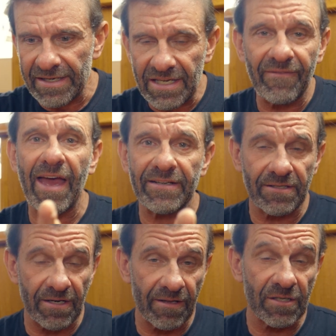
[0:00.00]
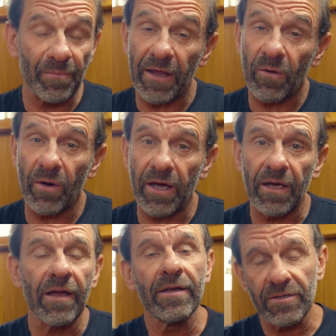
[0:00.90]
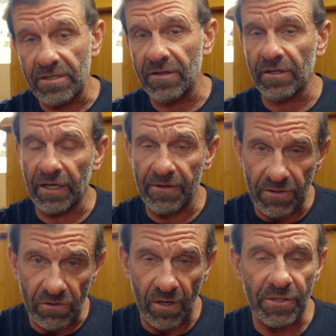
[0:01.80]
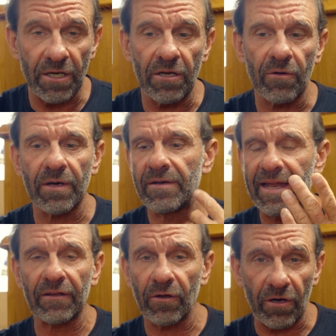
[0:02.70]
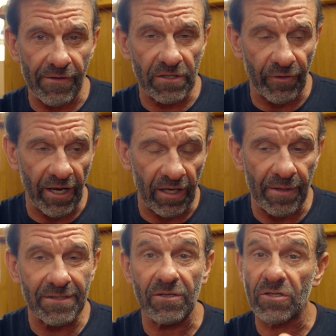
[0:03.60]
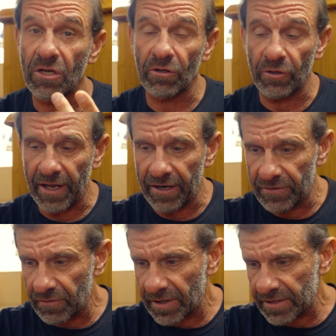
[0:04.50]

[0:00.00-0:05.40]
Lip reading: guys have access to this, by the way. Just hit the link in the description and you can download all these free elements so you can learn how to do